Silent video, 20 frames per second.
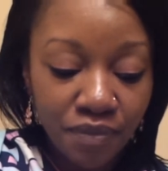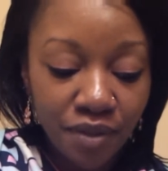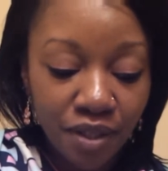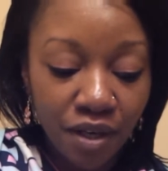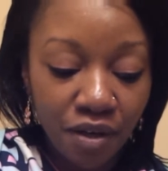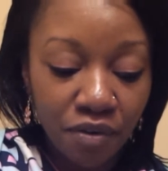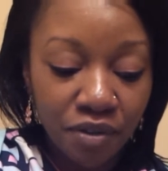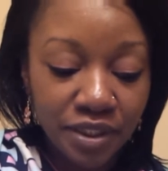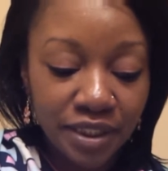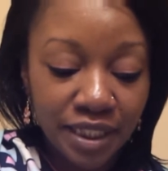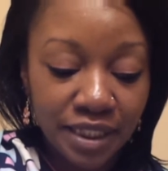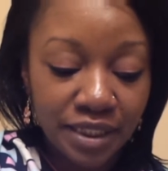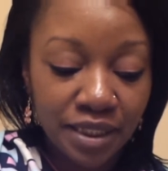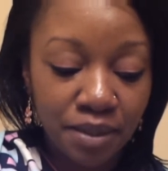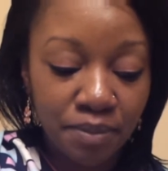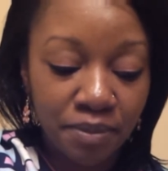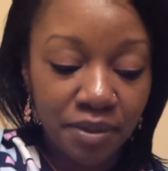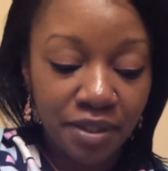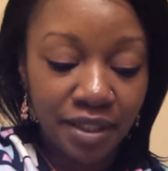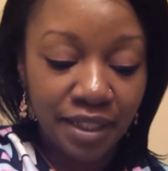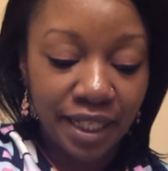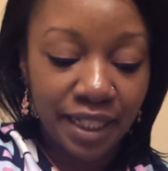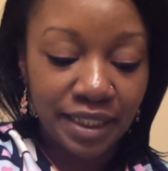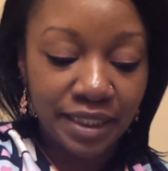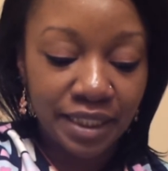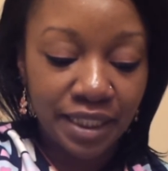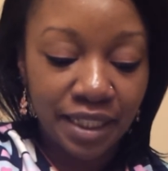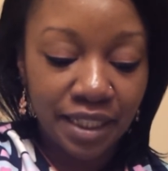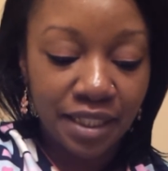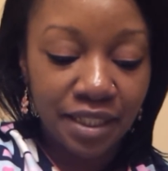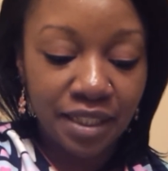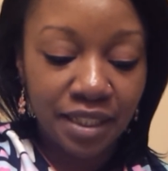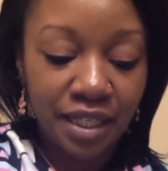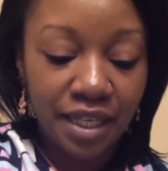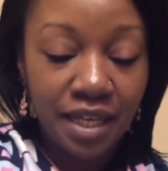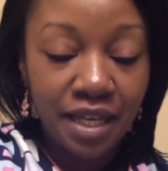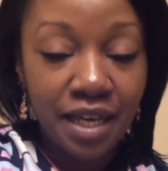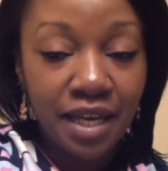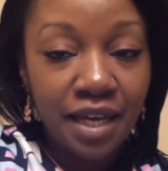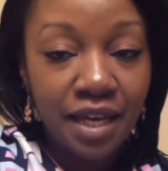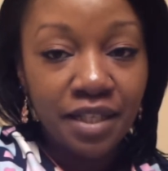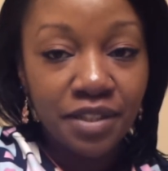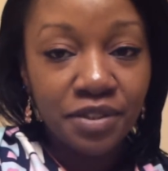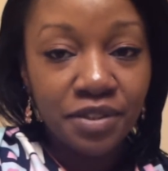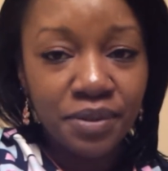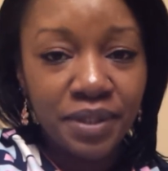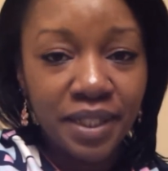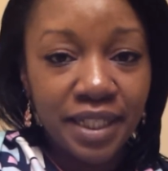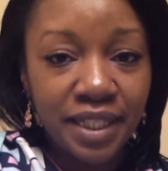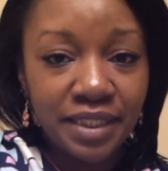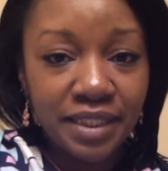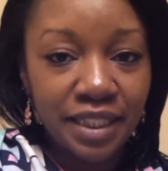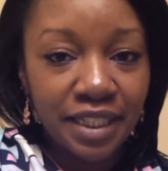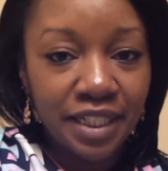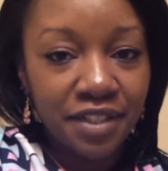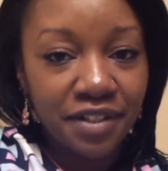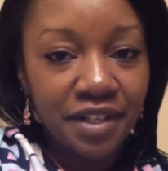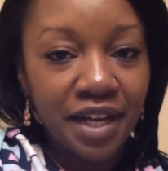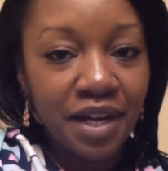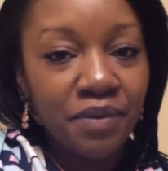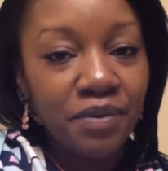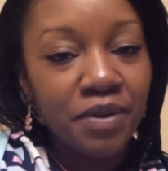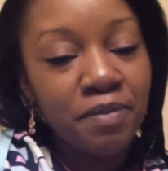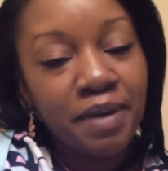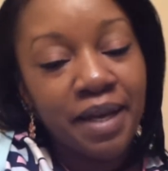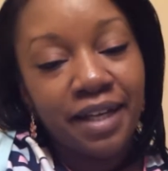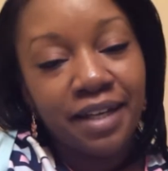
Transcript: On September the 19th, 2 days later, I went back